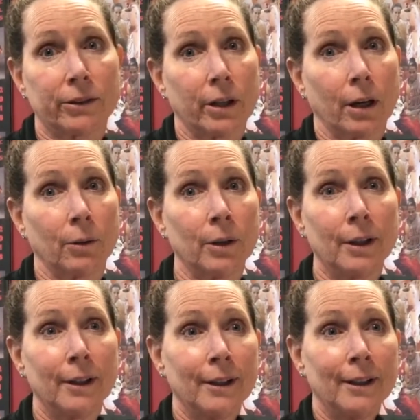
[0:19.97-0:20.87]
So
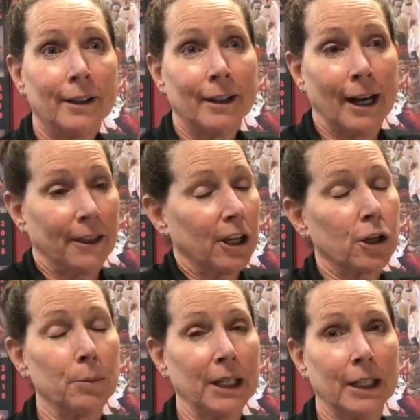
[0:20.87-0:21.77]
I think it
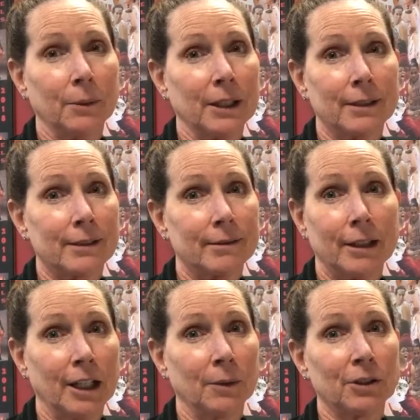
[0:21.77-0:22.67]
could be anyone's
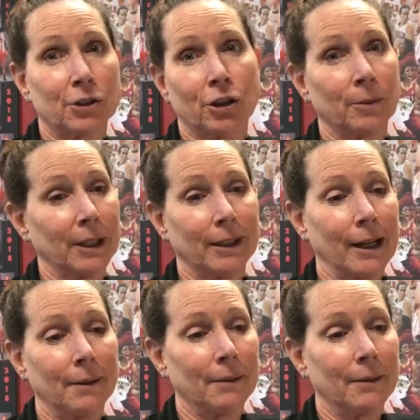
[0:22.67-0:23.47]
tournament.